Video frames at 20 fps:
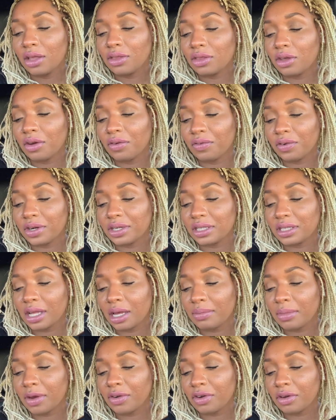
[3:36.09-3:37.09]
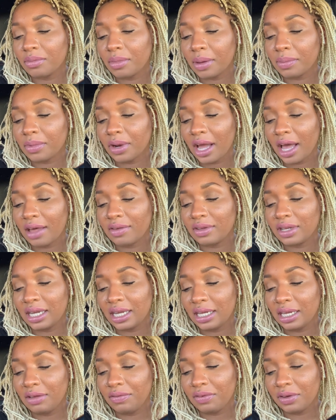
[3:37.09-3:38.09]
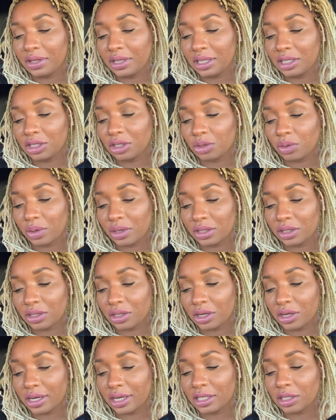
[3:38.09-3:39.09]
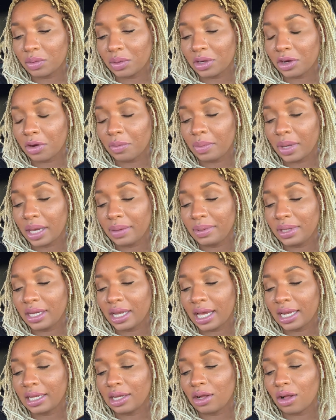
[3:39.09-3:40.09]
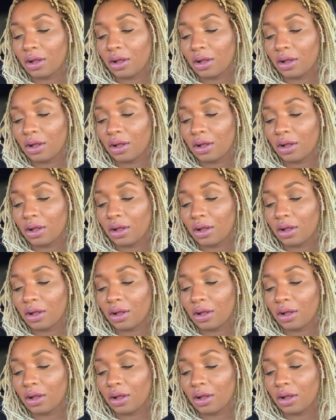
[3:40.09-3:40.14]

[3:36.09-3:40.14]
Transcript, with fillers: The first time I remember having any feelings towards her is when her baby daddy